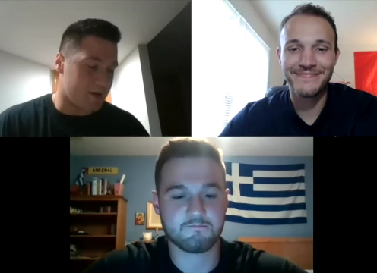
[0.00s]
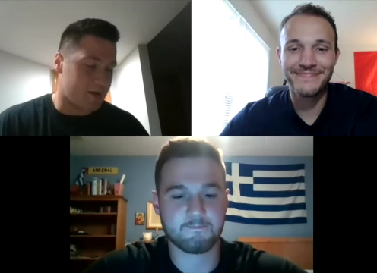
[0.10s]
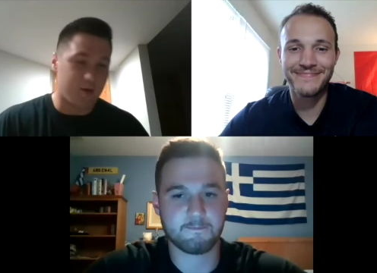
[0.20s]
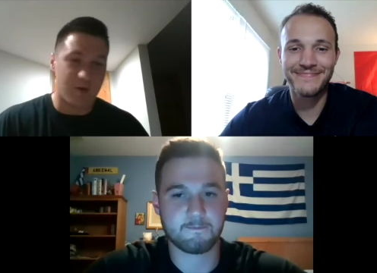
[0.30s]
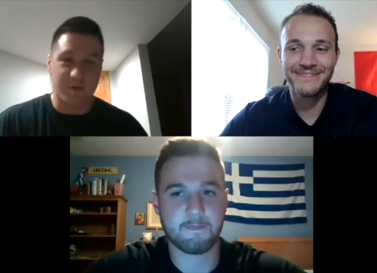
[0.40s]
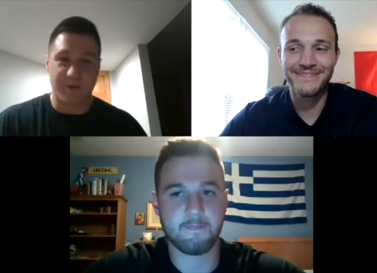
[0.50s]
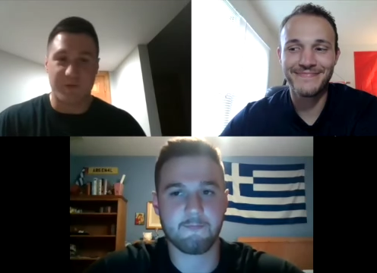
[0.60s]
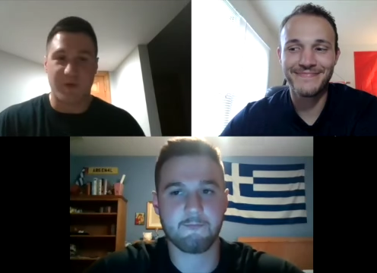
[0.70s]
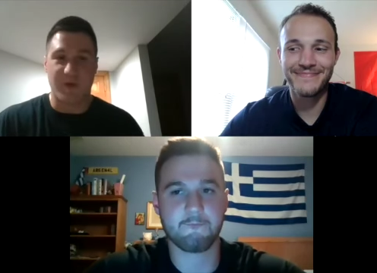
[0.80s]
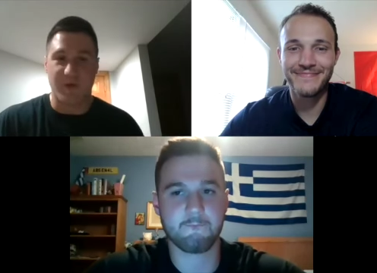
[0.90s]
Speaker 1: two other people
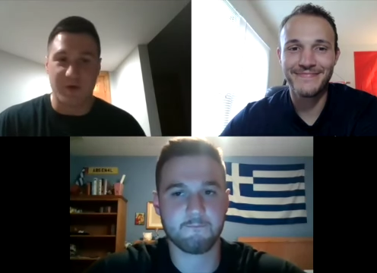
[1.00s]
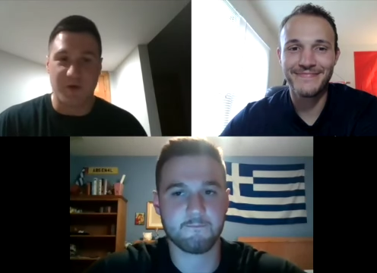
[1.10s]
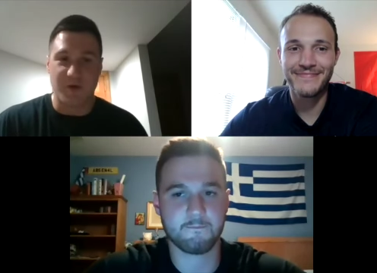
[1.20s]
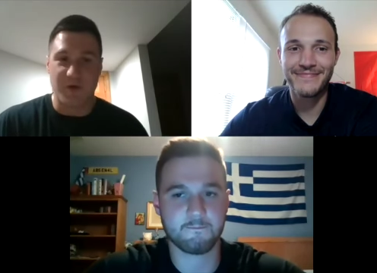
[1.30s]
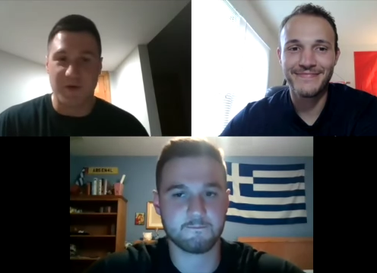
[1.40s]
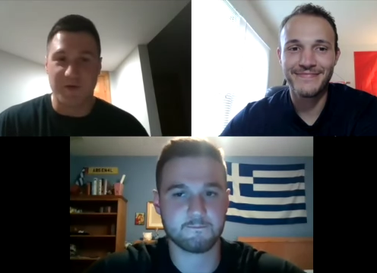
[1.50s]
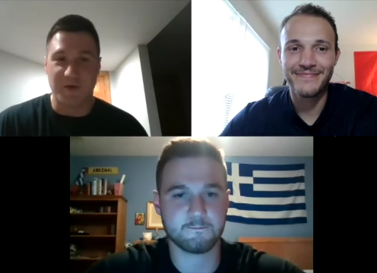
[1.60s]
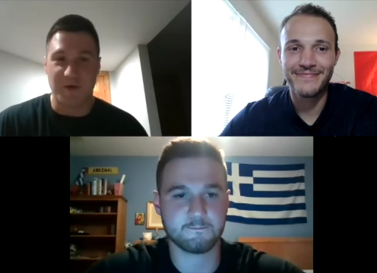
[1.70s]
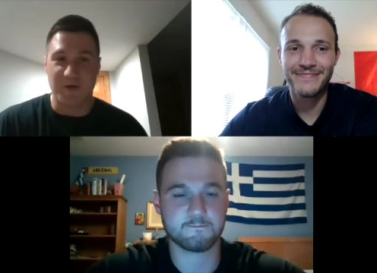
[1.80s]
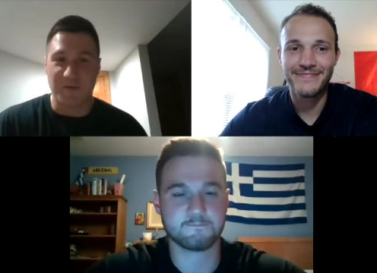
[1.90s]
I really don't know don't
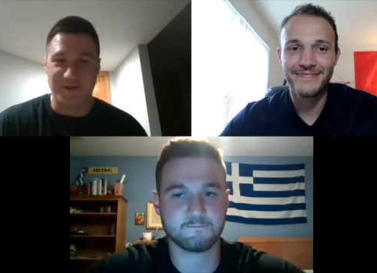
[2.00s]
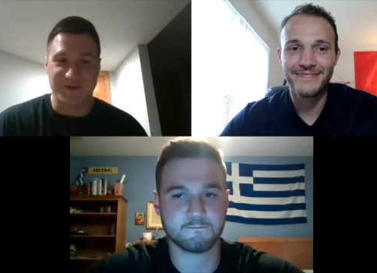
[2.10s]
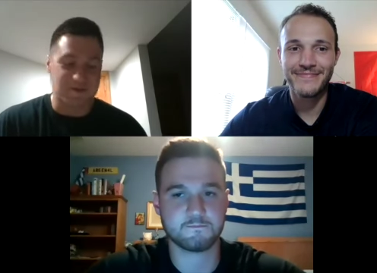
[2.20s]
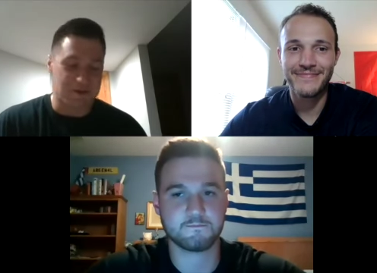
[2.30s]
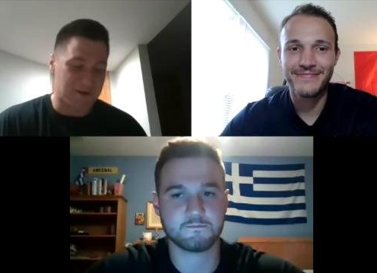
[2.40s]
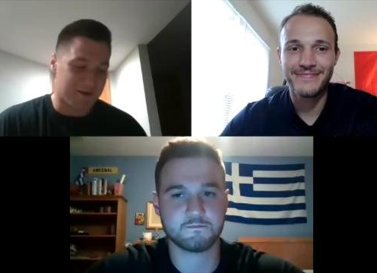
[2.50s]
know much about.